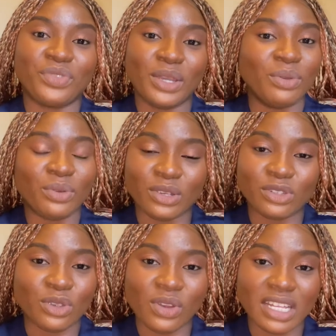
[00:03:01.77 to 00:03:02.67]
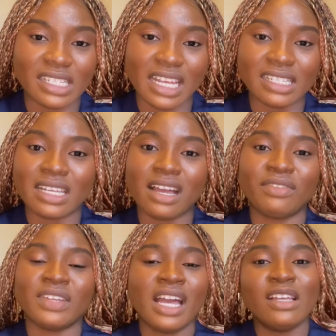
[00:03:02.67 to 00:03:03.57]
there were restaurants that serve
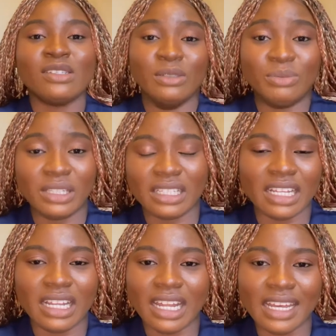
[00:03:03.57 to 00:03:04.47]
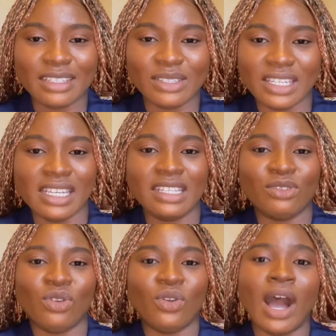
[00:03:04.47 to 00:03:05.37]
something that I like to eat,
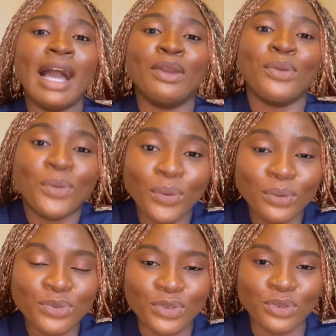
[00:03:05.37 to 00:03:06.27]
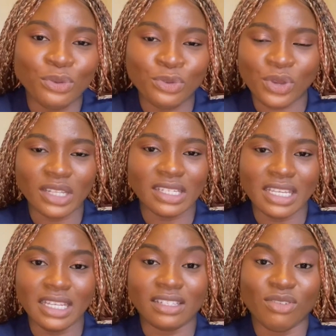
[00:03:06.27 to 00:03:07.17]
or I could, try to
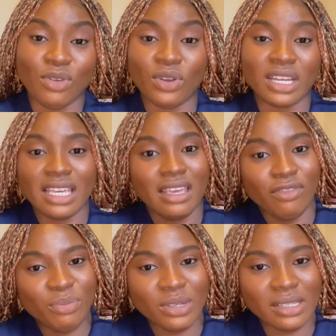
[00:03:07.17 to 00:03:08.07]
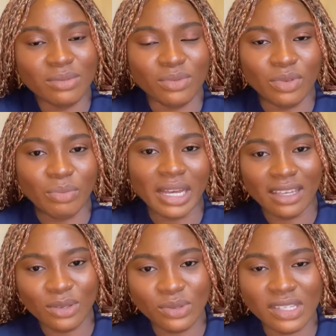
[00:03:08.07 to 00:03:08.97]
eat, or if possible, my
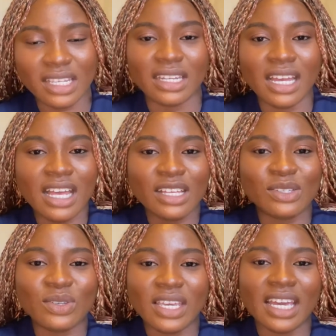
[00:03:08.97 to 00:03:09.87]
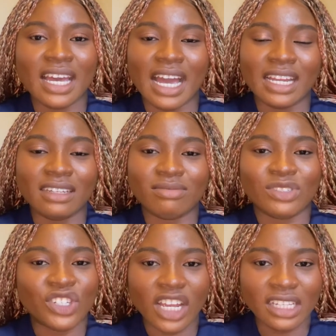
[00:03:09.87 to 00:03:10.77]
cuisine. So yeah, I
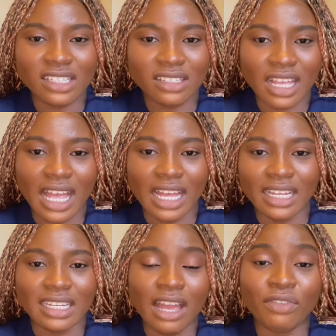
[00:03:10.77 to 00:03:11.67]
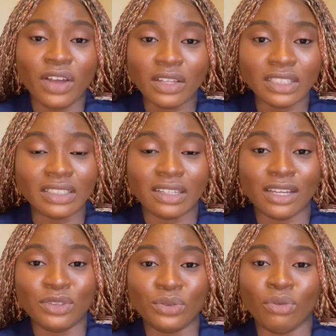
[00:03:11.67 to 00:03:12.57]
checked and I found out
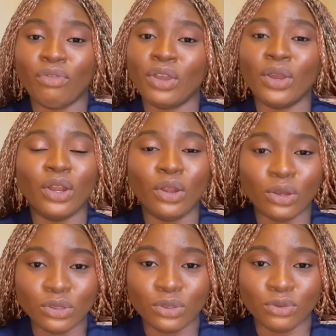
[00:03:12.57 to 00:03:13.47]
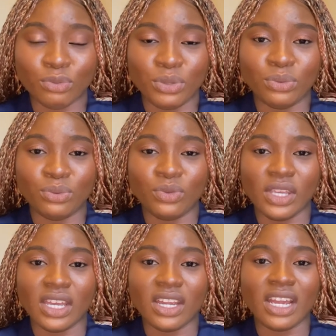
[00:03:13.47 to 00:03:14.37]
that, there are a lot of people
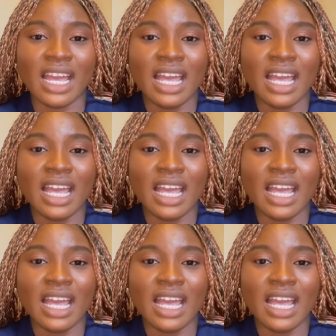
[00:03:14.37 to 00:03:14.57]
here